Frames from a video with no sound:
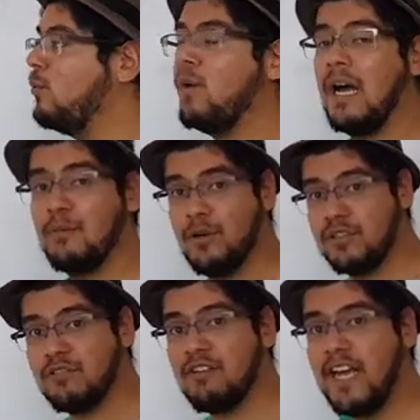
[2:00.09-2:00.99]
what I'm going
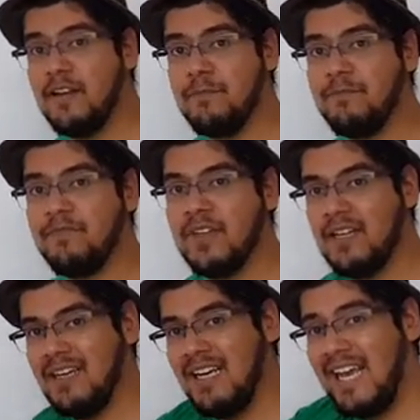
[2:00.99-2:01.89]
to write
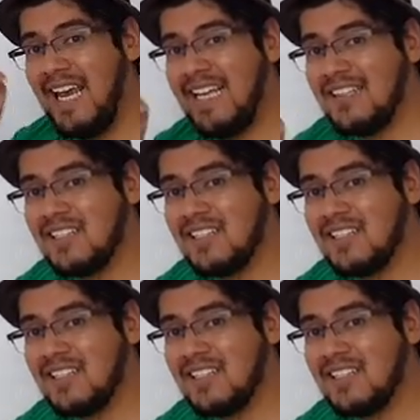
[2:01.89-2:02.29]
in the